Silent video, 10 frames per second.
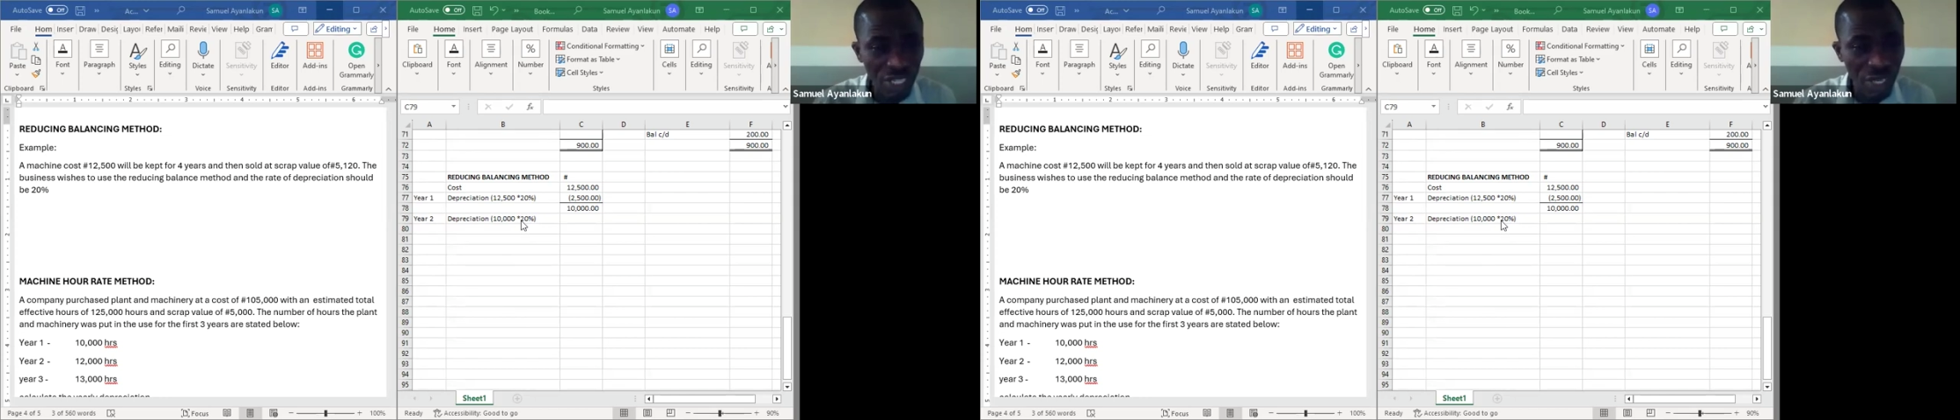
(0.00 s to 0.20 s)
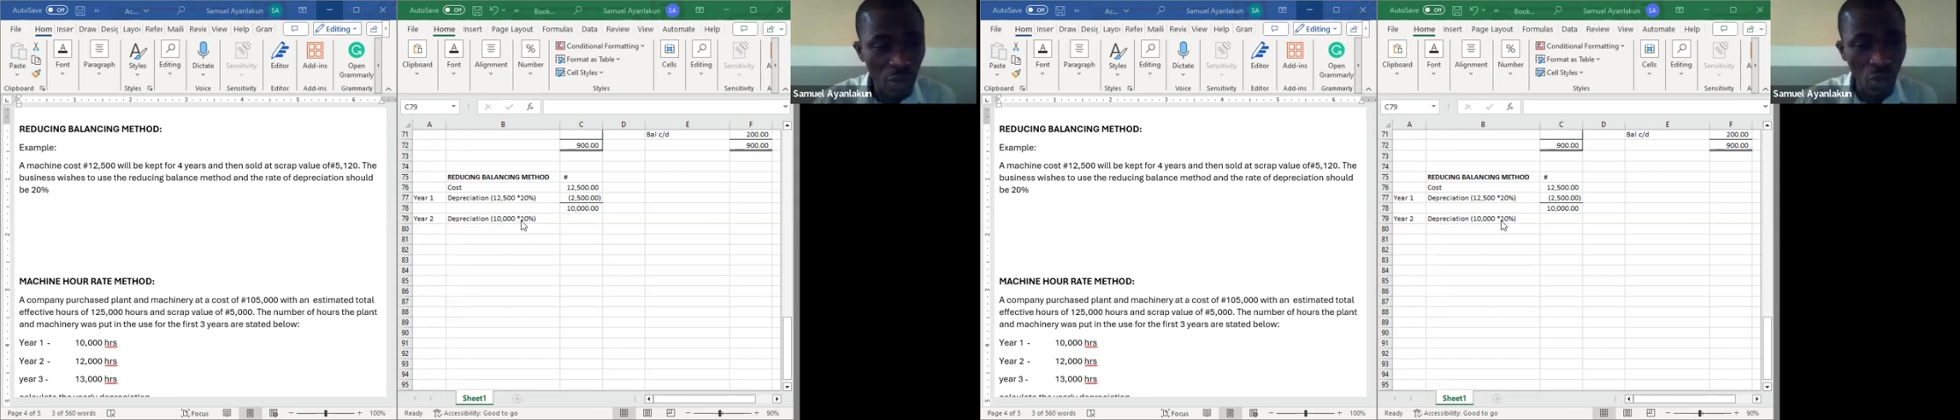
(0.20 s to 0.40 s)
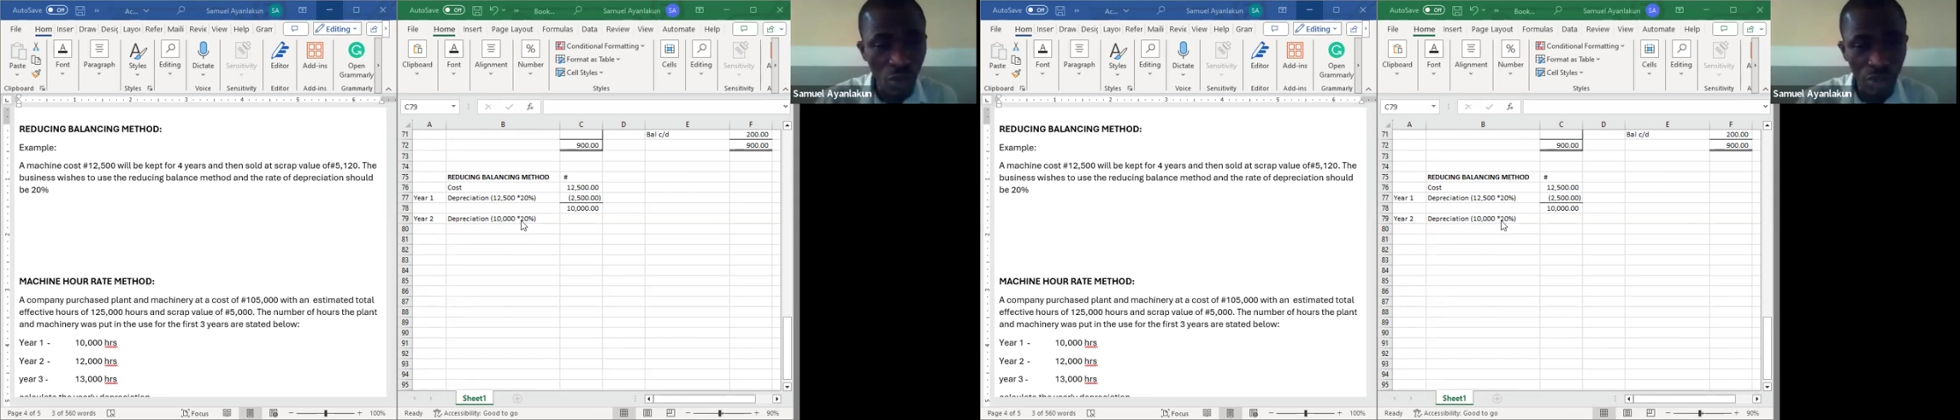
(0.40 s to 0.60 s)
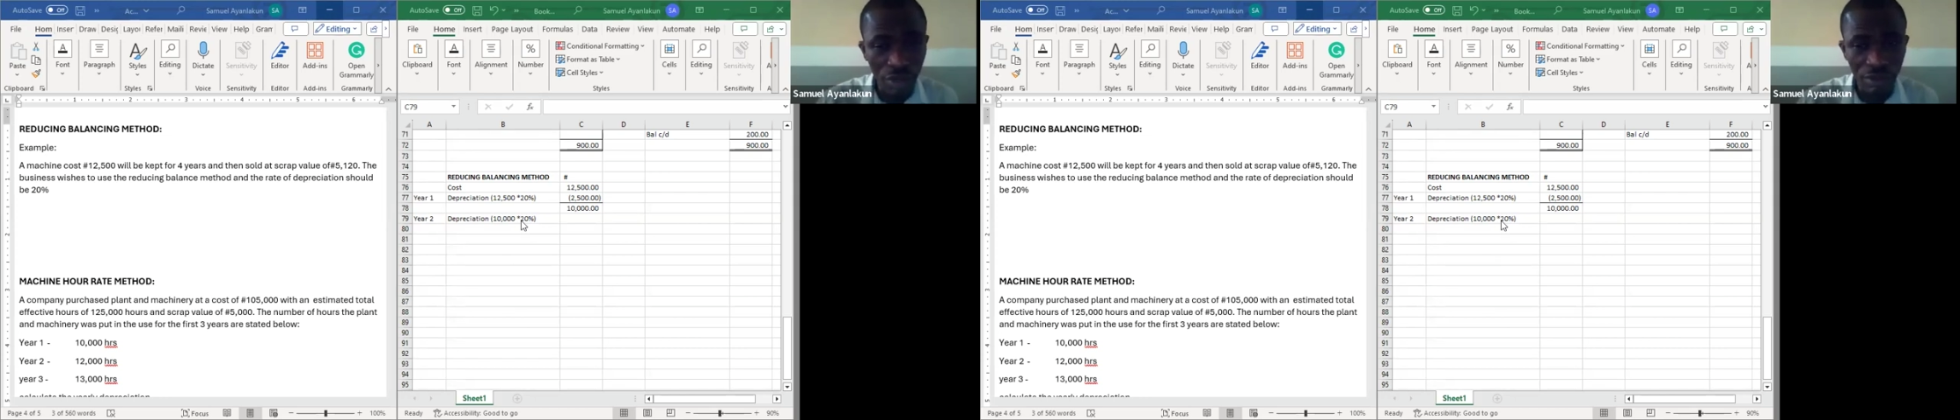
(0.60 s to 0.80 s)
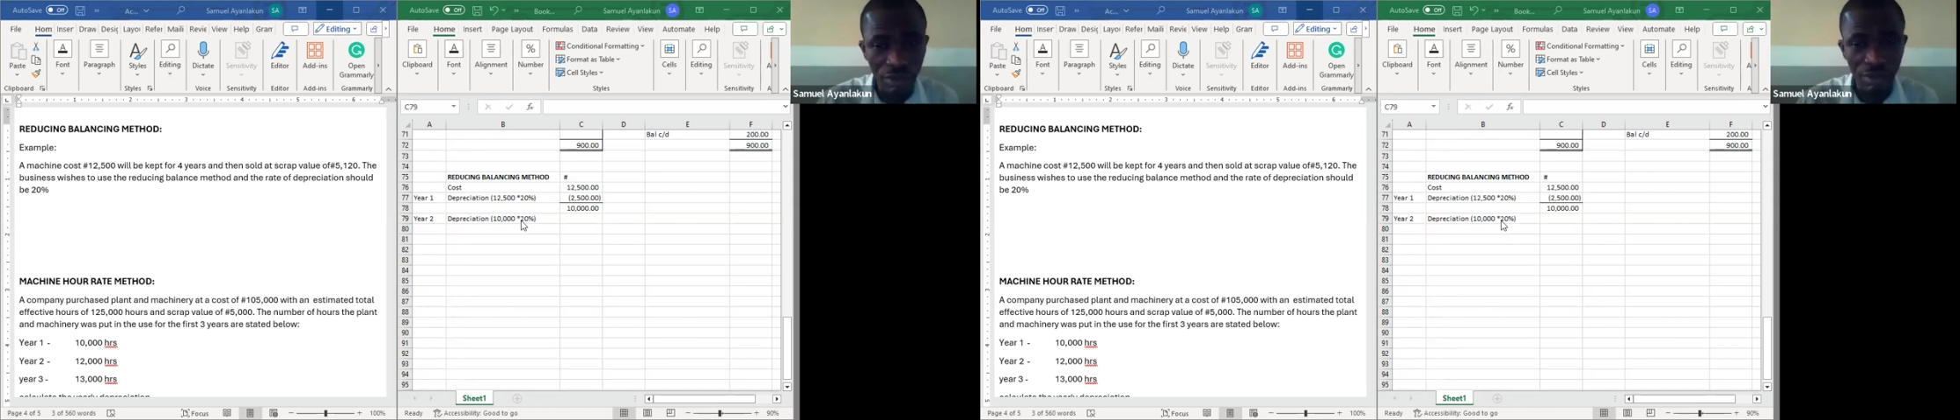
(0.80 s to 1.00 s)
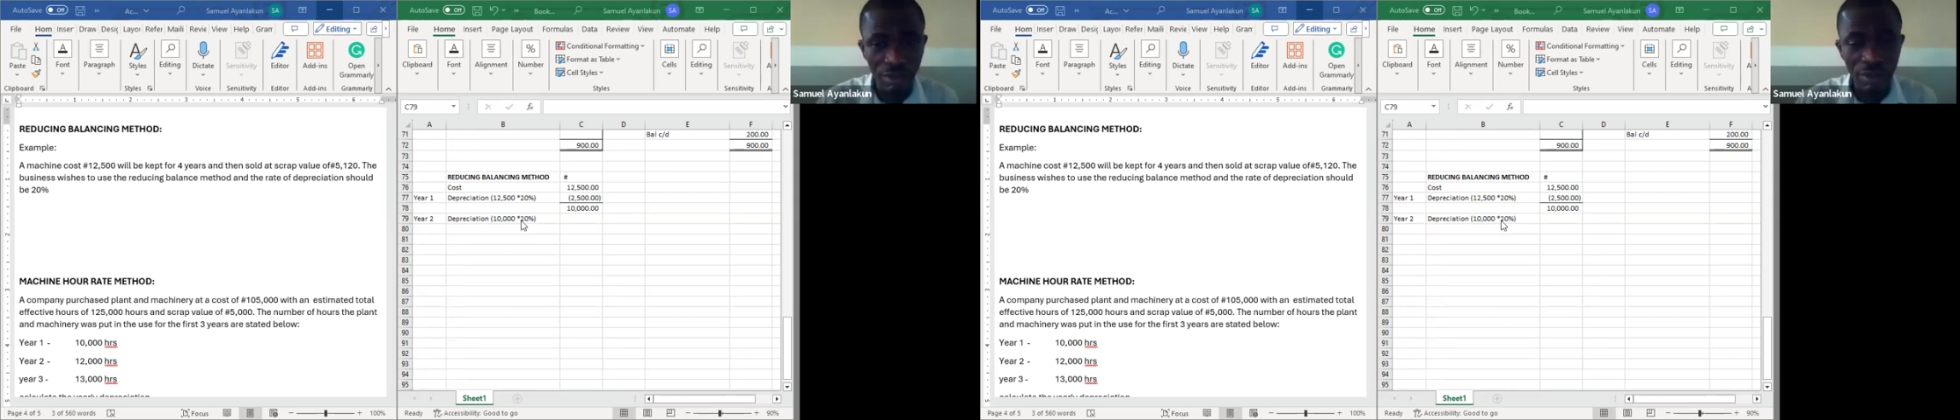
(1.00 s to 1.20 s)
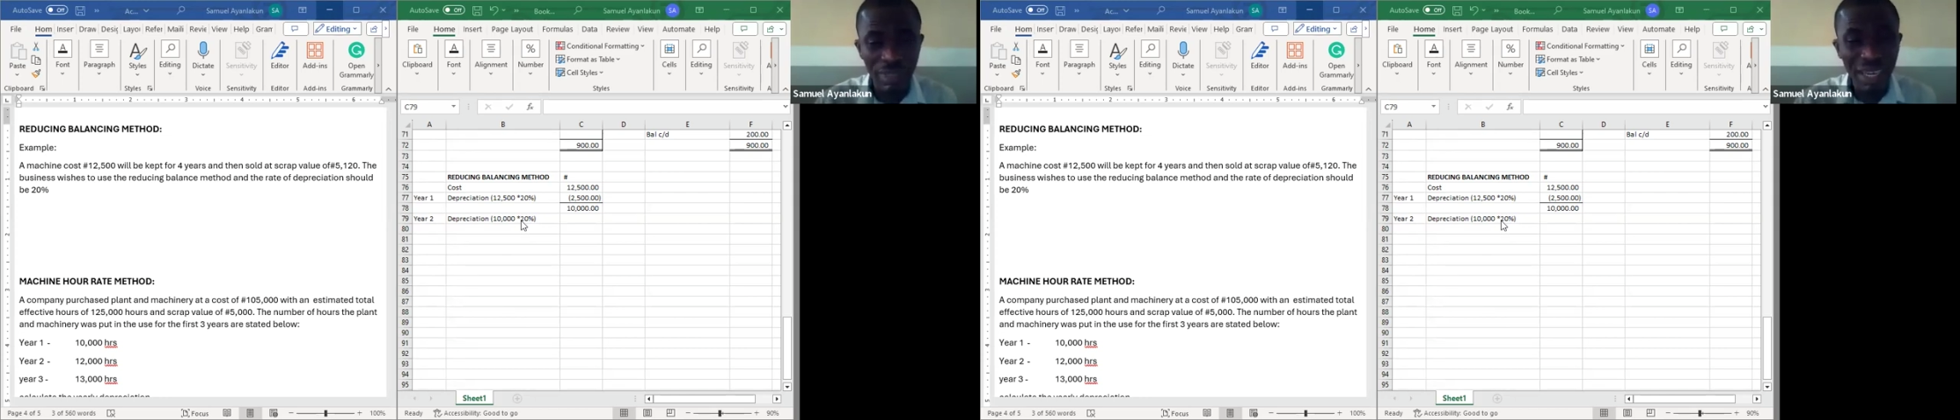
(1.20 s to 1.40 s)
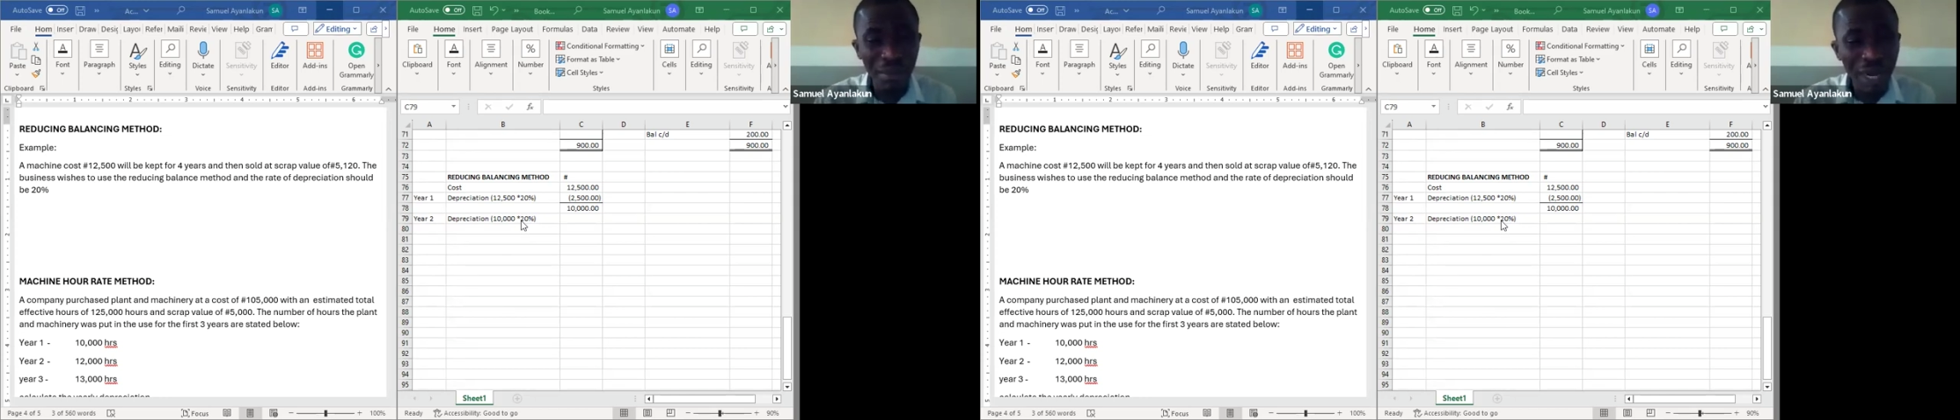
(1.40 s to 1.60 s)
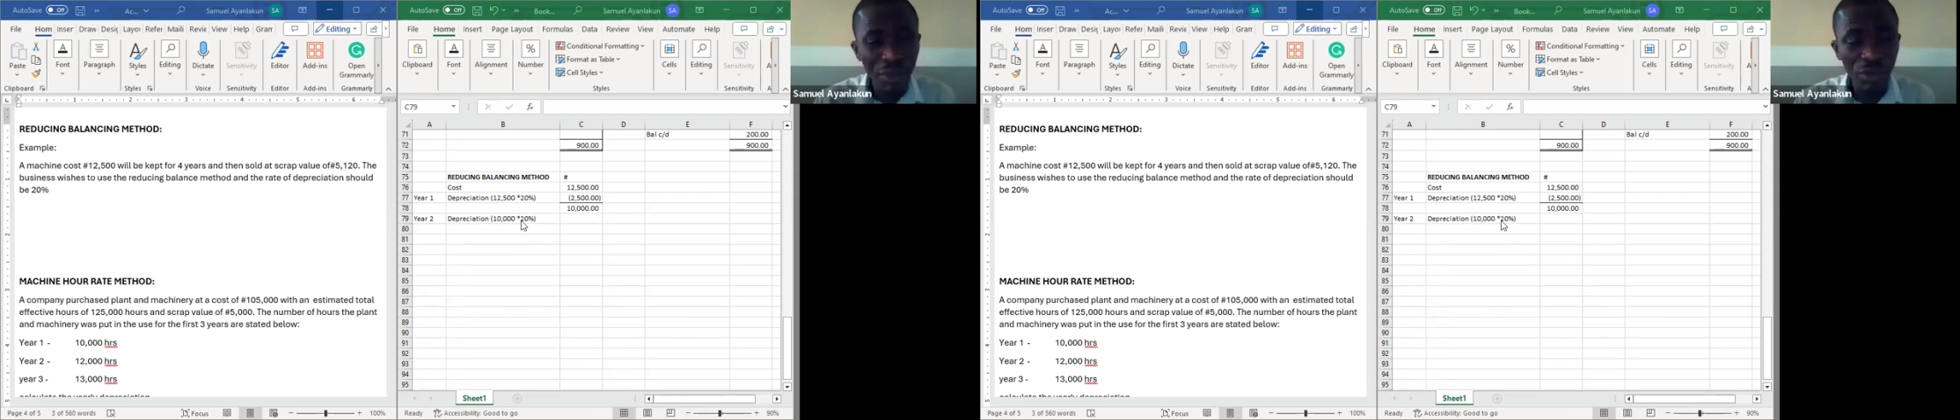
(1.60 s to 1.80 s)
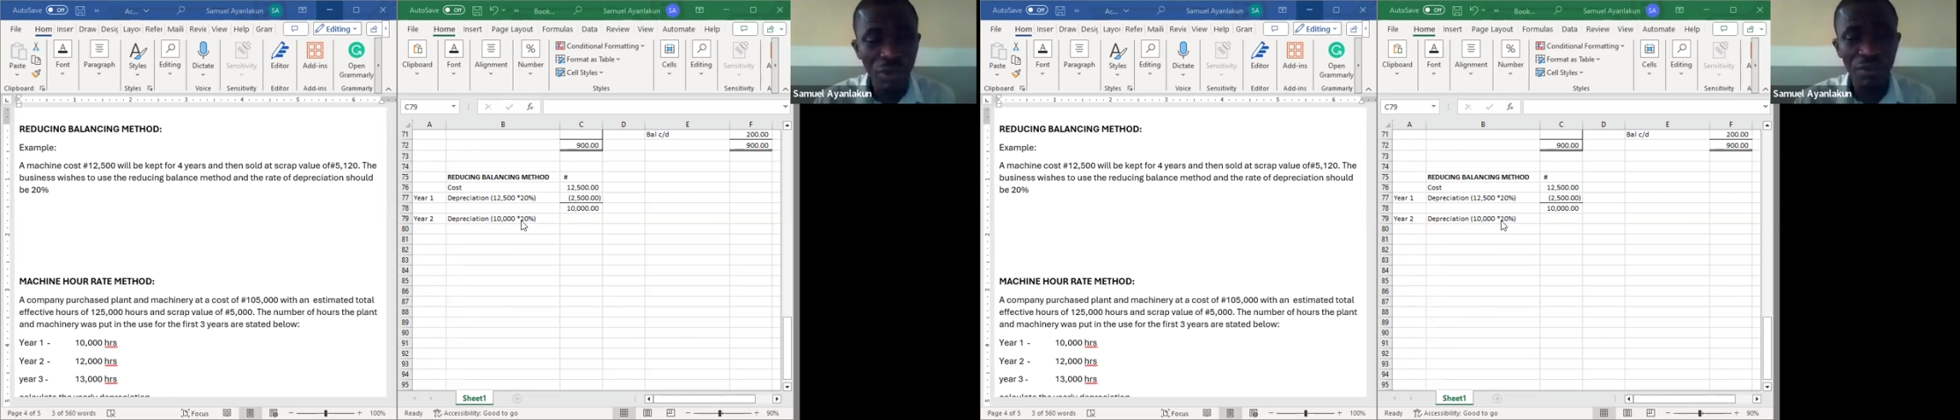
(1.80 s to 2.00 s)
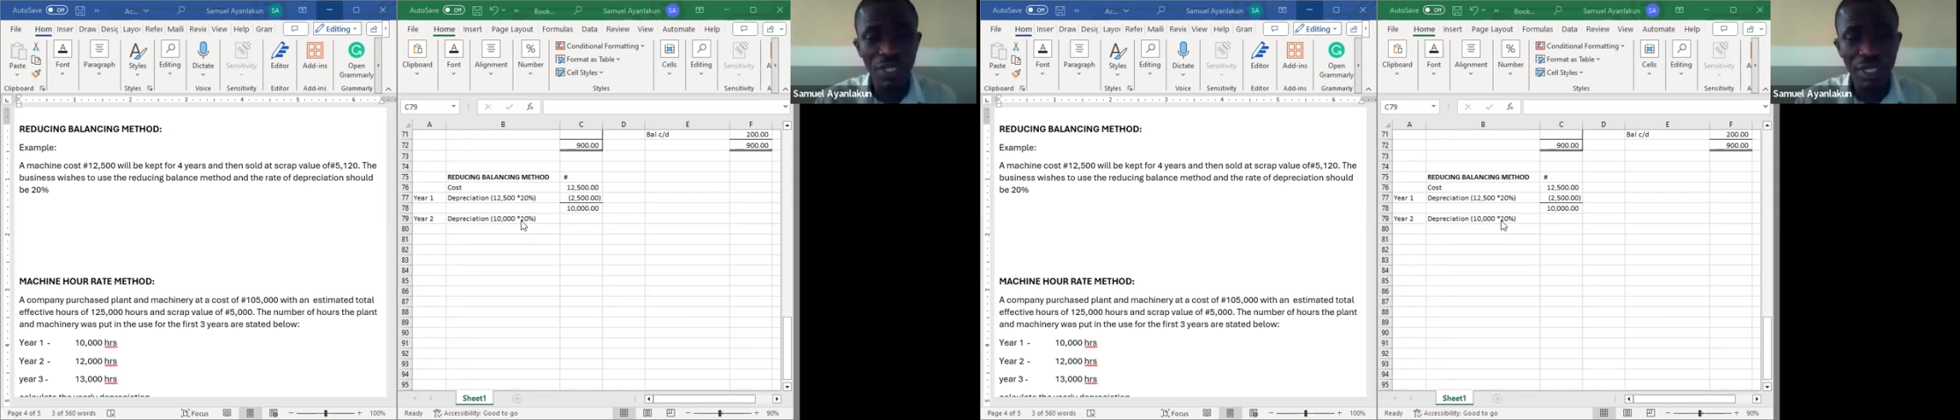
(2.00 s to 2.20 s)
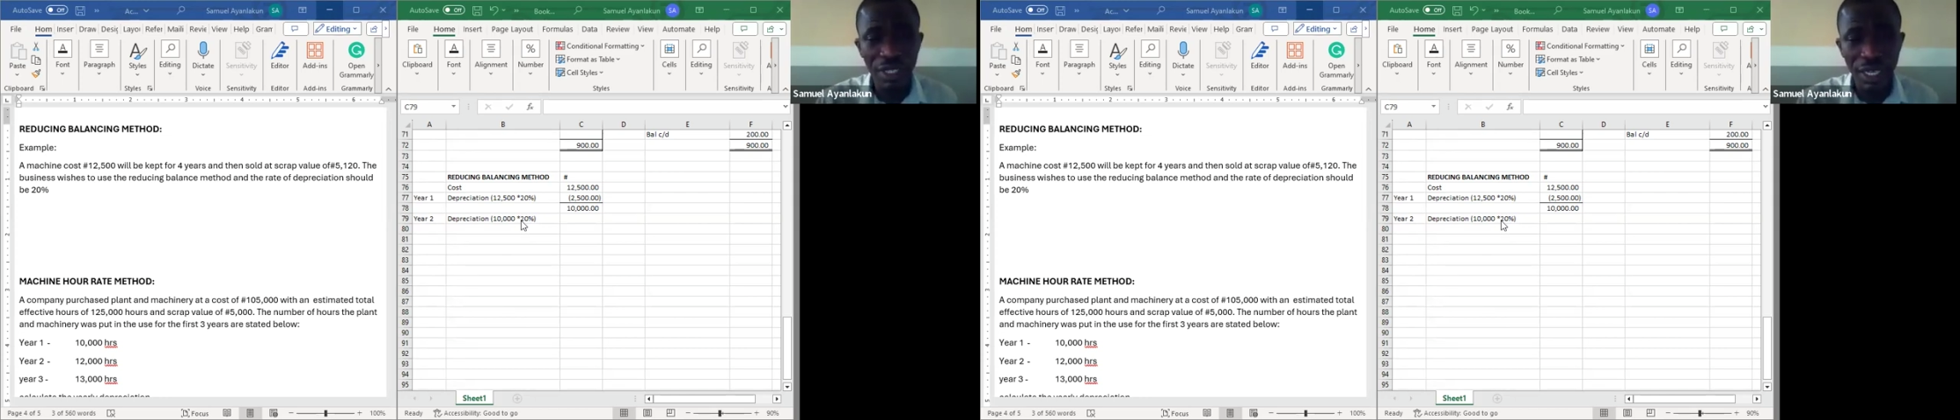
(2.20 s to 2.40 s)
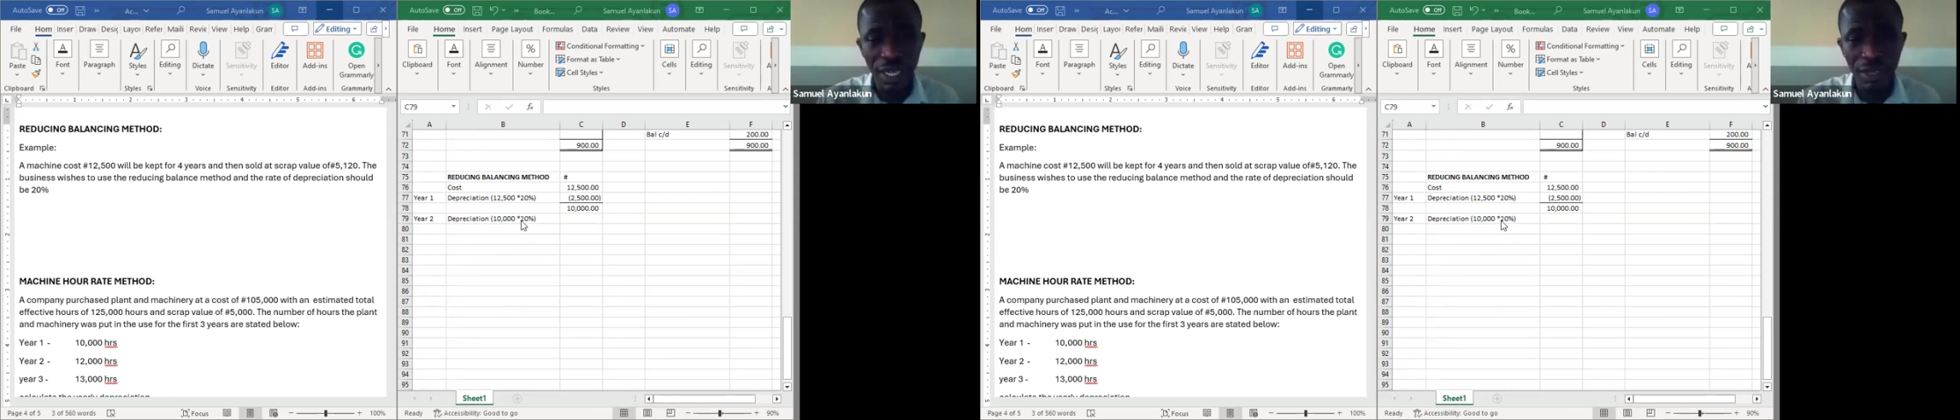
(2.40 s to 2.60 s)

year one, the amount of the